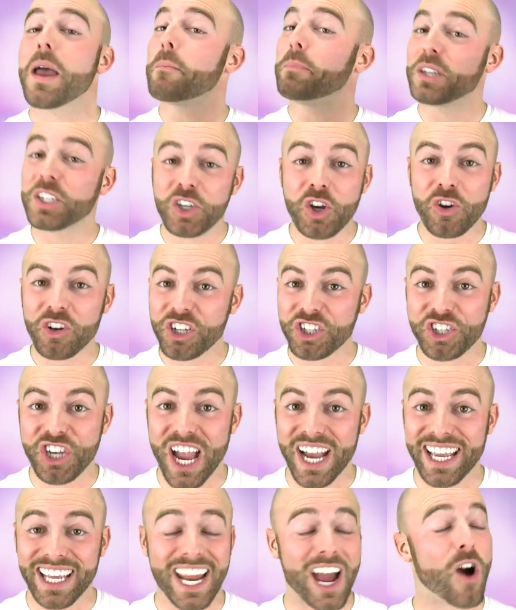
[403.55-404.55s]
Be sure to
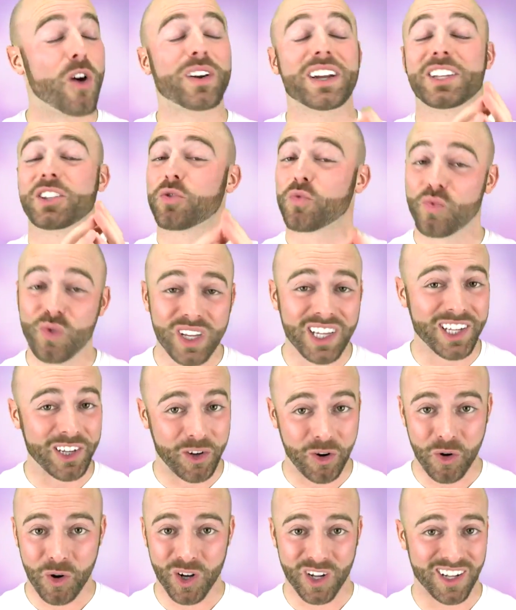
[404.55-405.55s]
check it out, it's really
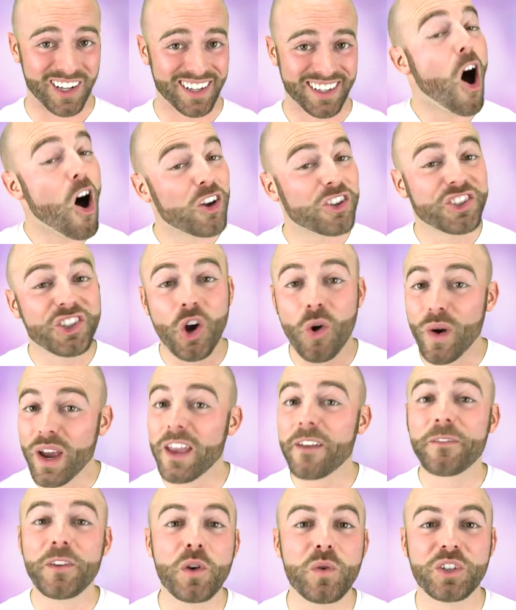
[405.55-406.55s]
cool. Also,
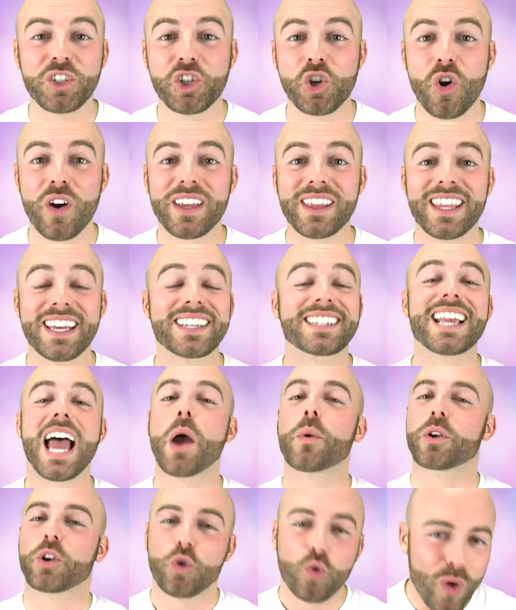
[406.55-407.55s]
if you enjoyed this, I
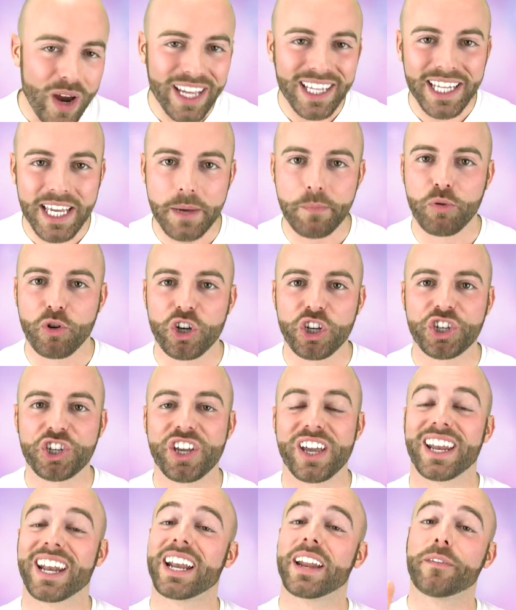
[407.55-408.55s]
would greatly
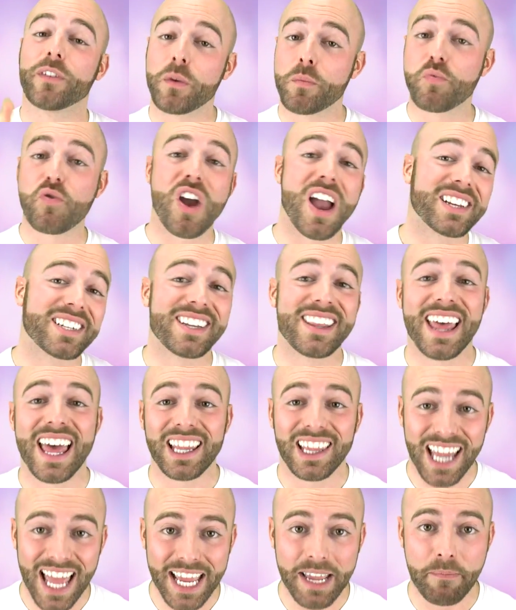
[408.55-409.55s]
appreciate it if you pressed
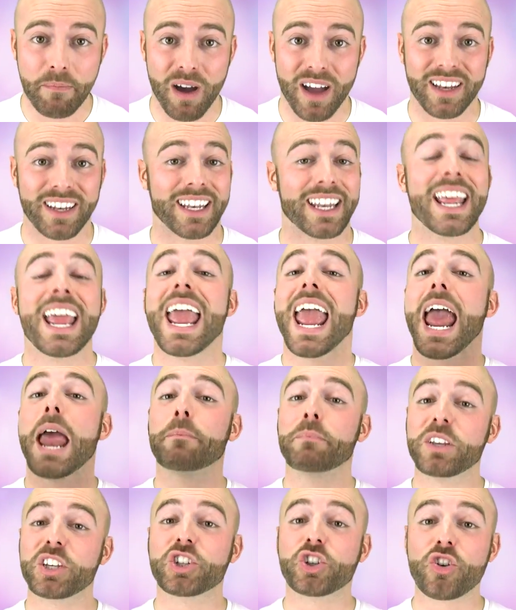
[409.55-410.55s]
that like button, and
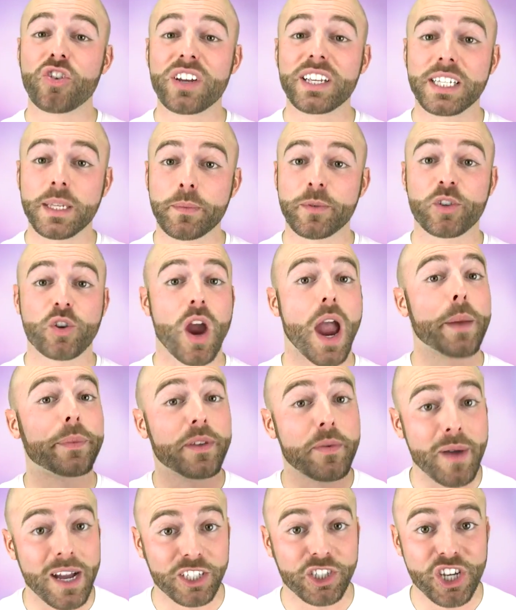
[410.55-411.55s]
be sure to subscribe
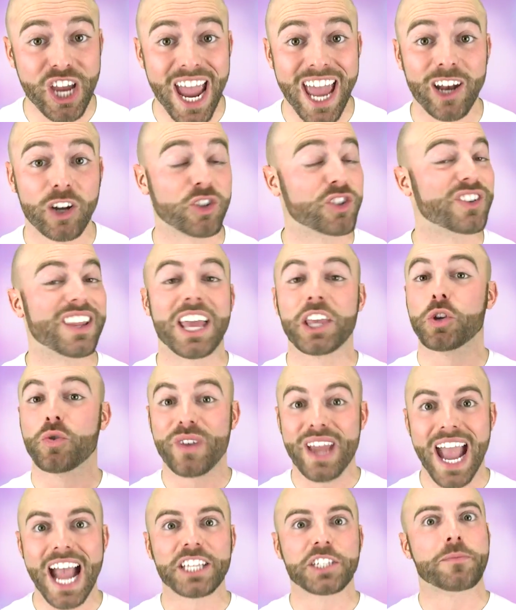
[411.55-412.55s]
to my channel so that you
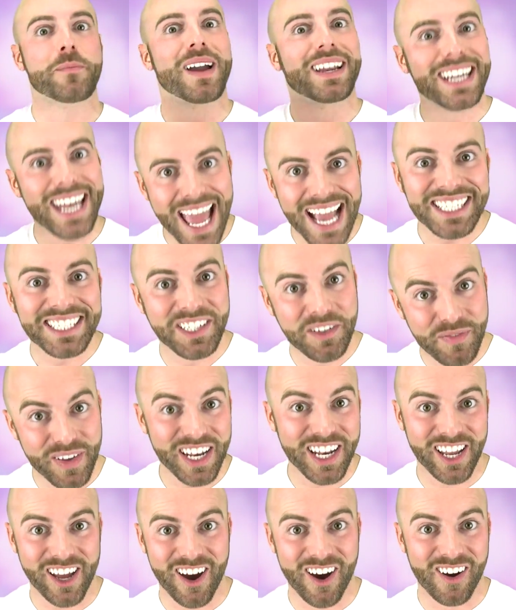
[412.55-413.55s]
catch my next
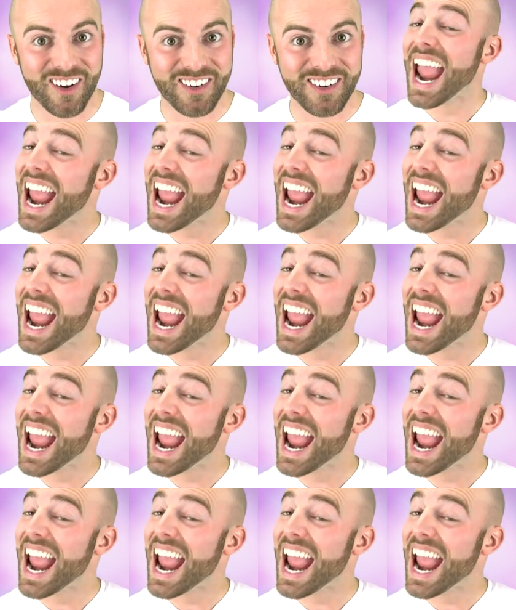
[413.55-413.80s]
video.